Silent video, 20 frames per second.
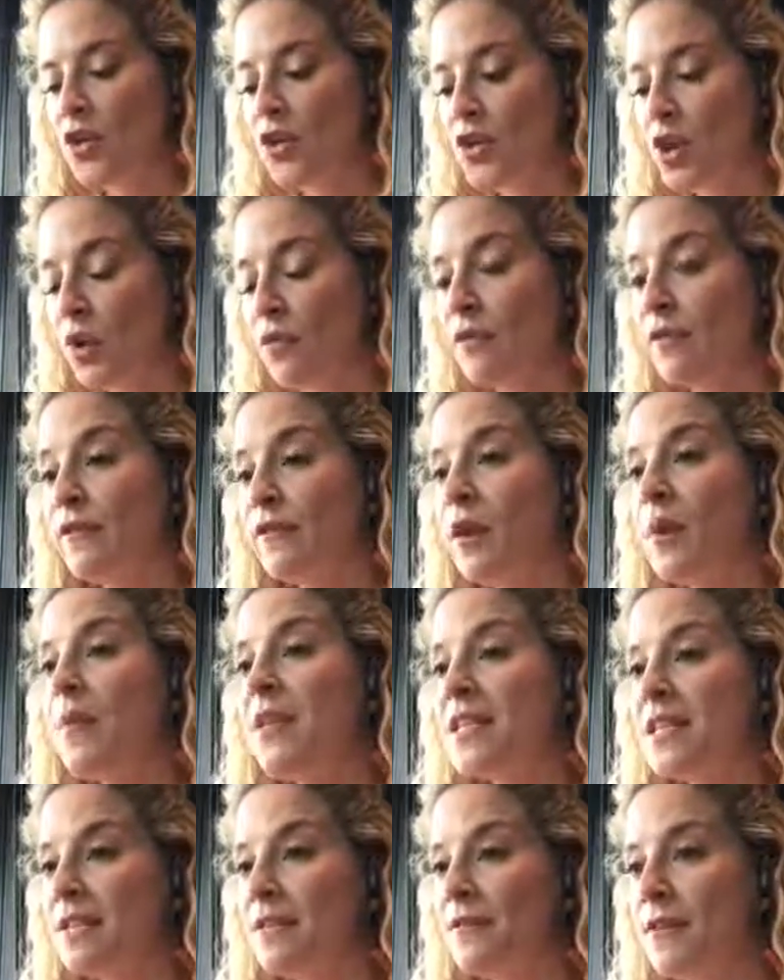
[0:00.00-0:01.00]
So for
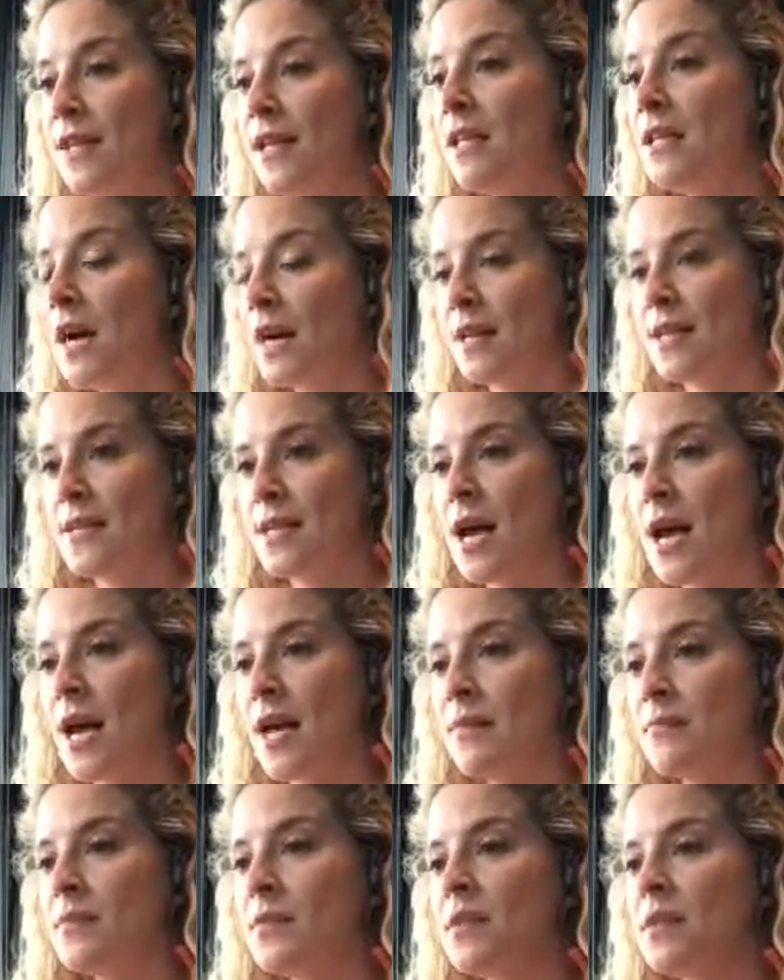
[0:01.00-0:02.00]
film and TV, a lot of
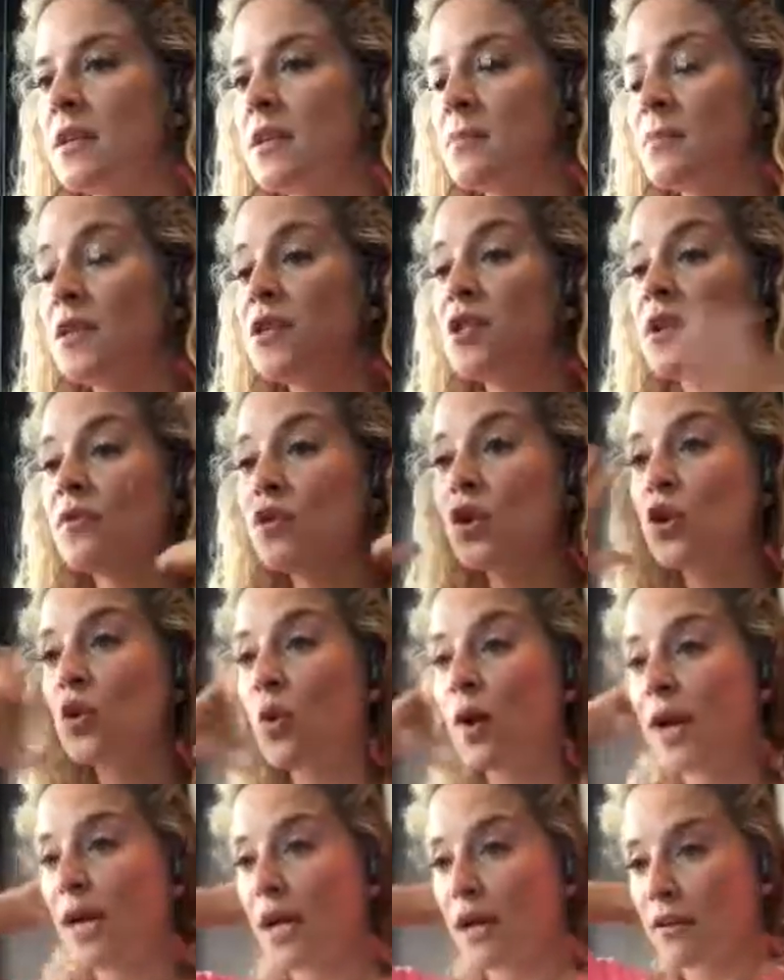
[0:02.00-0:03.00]
times, especially if you're
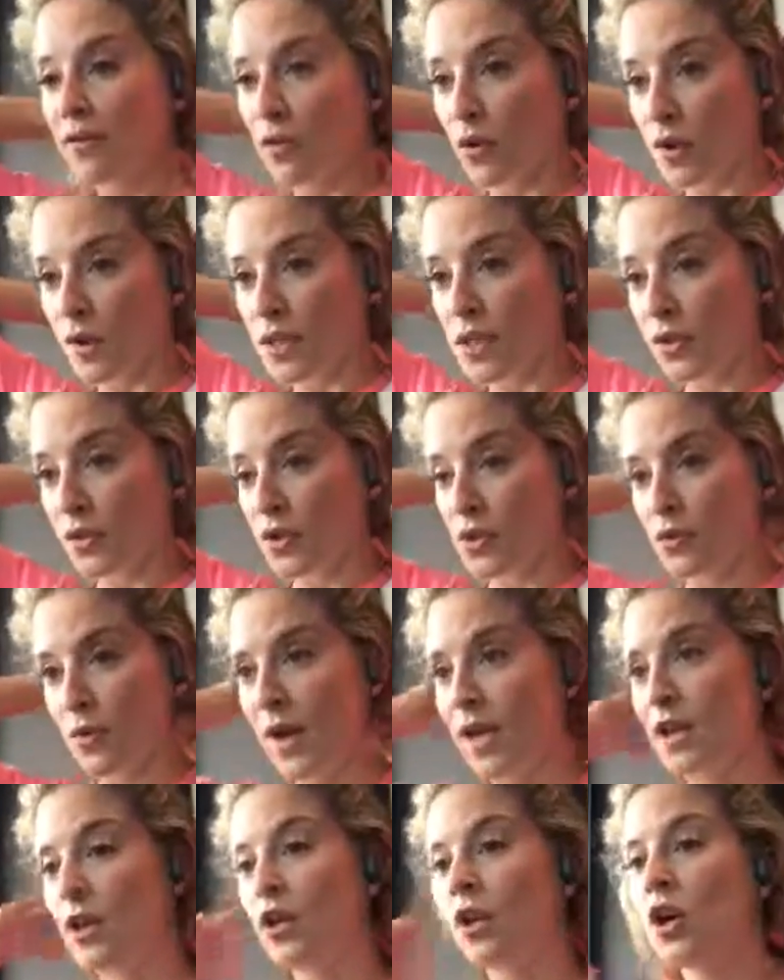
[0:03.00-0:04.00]
going in for a series
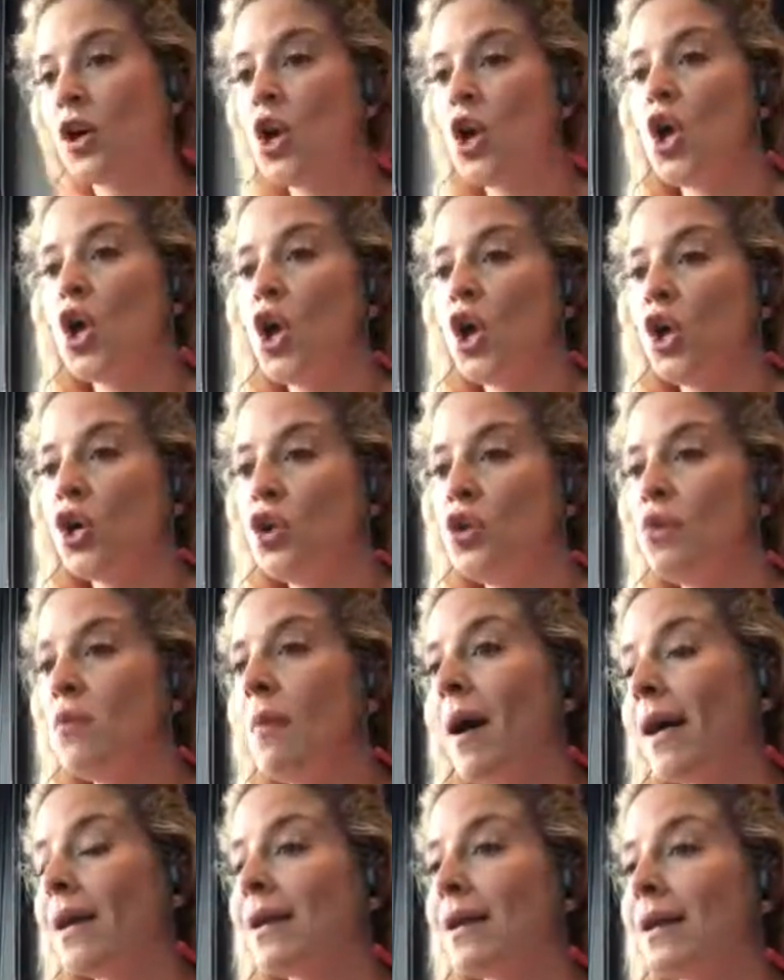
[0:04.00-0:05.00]
regular, you
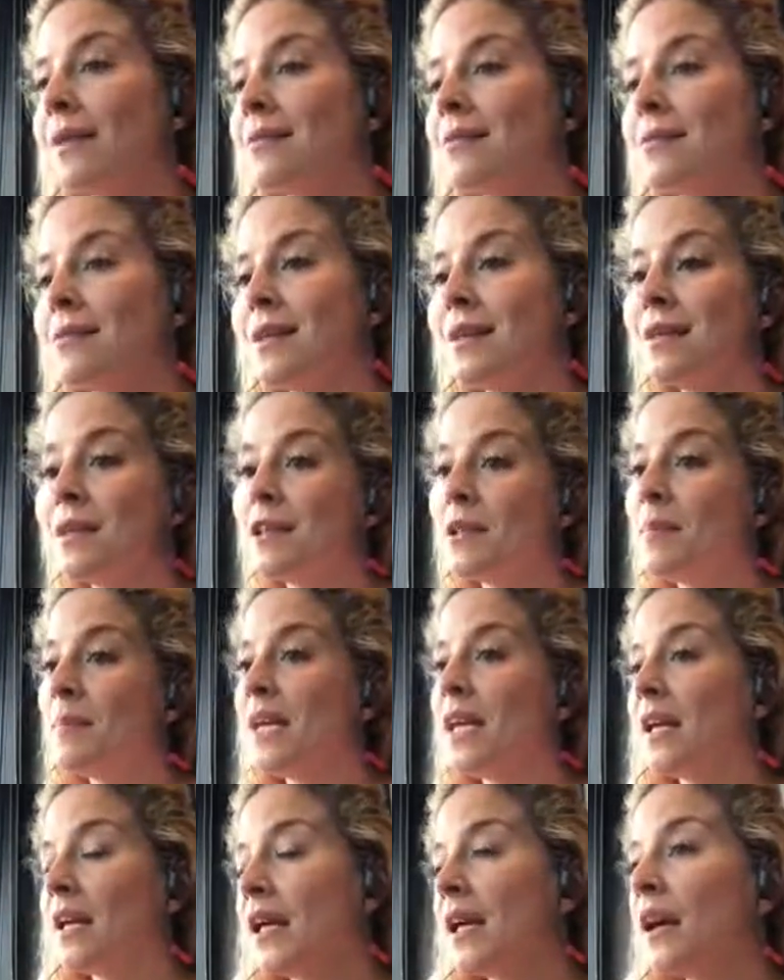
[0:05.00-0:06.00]
might get a scene at the
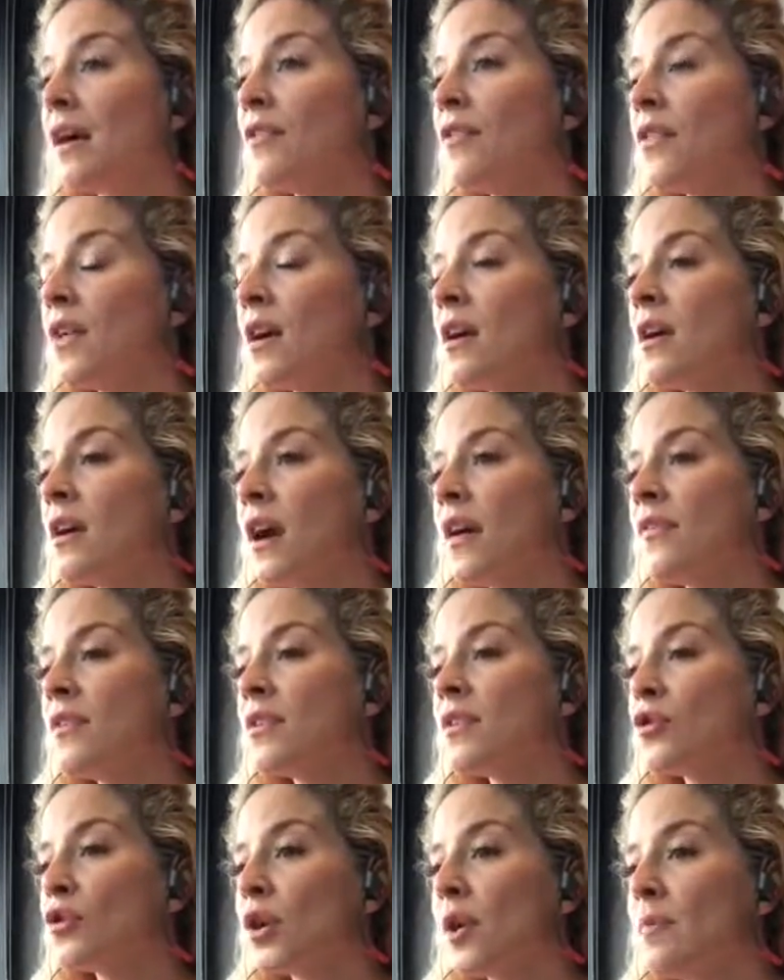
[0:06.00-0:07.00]
beginning of
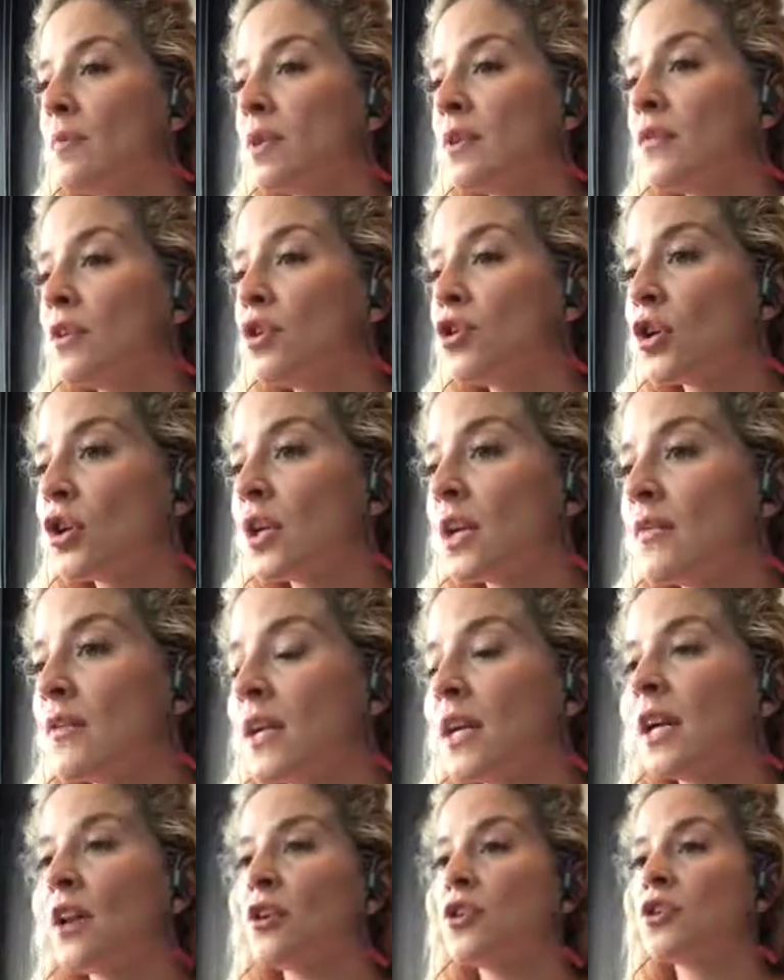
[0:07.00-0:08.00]
the script, of the journey of
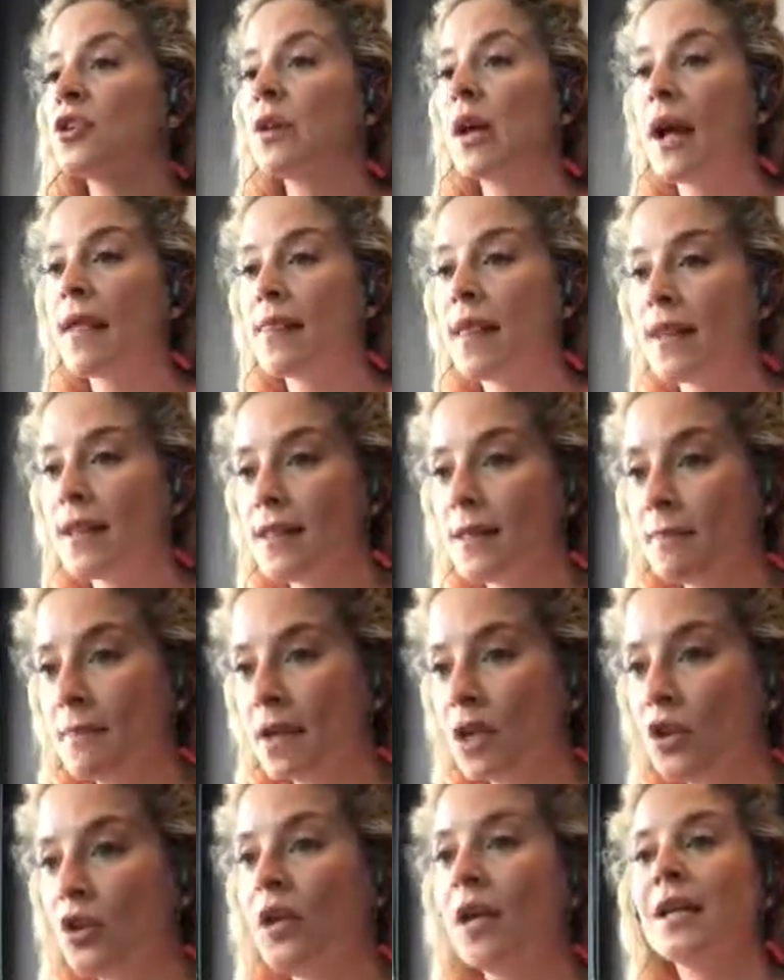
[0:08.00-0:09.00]
the character, and then in the
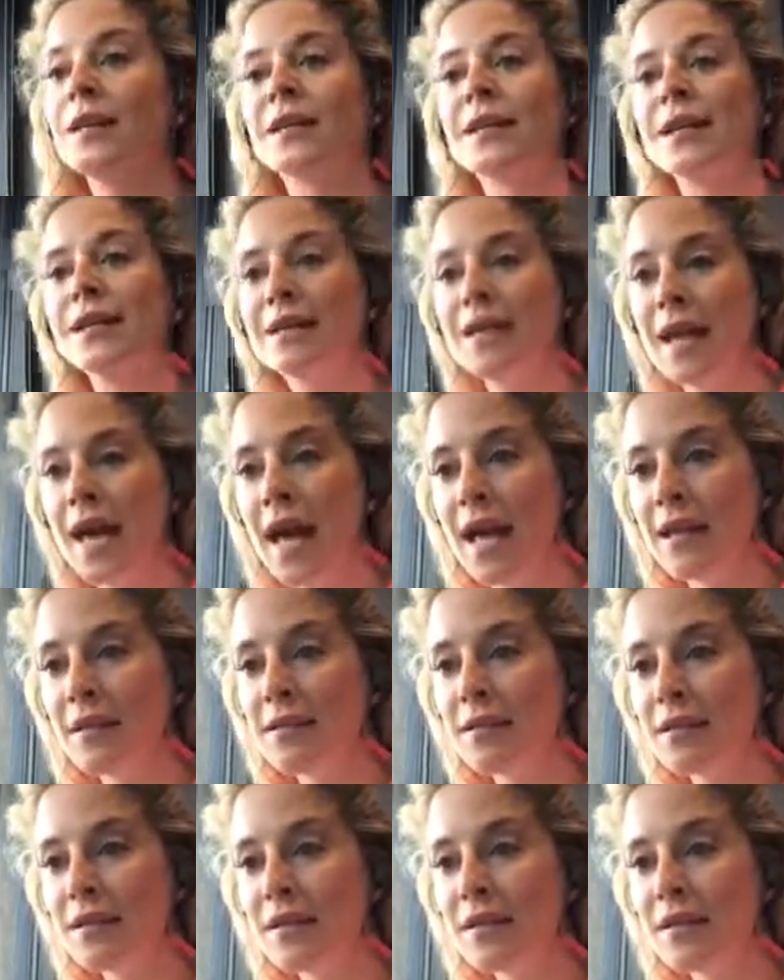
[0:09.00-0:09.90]
middle, and then at the end.